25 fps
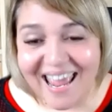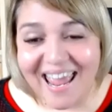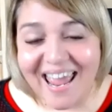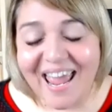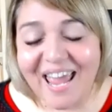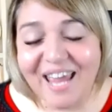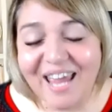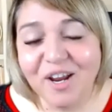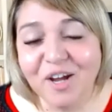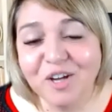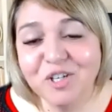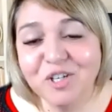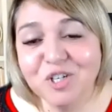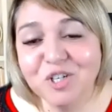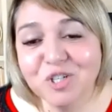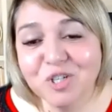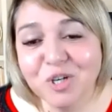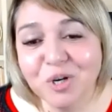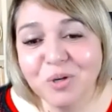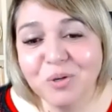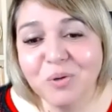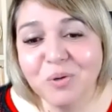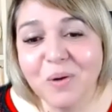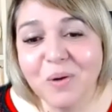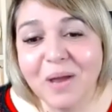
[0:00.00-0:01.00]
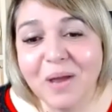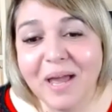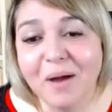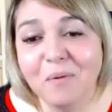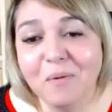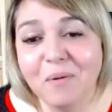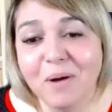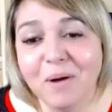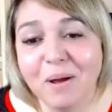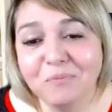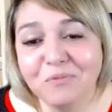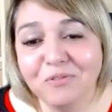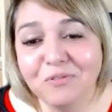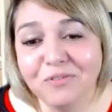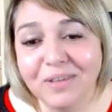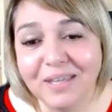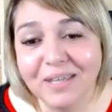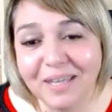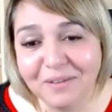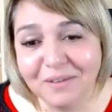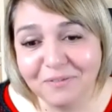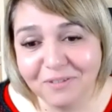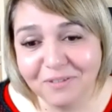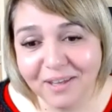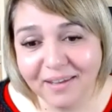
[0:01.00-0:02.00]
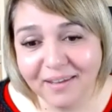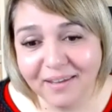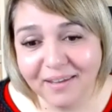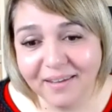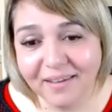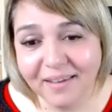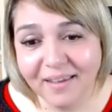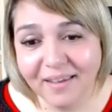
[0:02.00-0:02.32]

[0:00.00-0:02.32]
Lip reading: and I show you how I'm forgiving